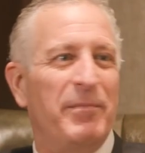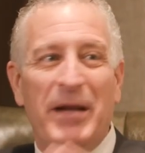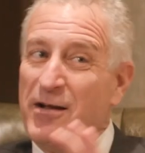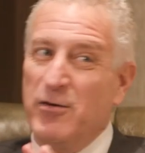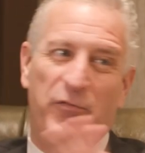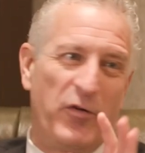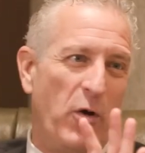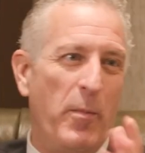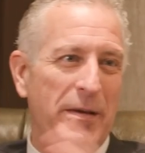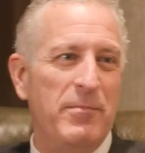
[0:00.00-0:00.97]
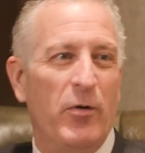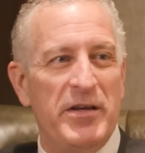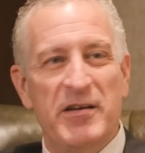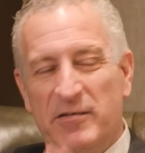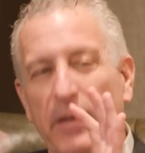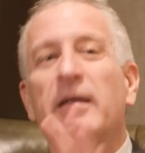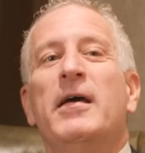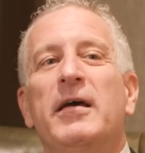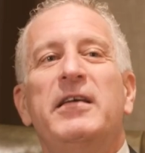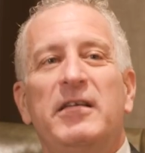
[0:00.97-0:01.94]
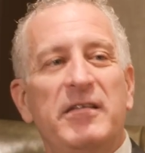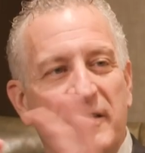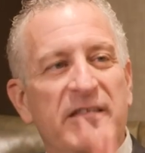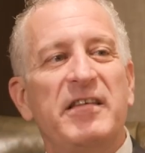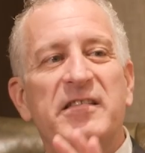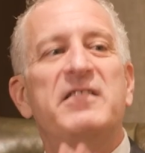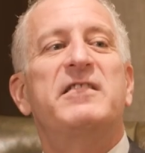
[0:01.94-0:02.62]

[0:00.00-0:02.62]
I mean, I don't know for how many more years, but it sees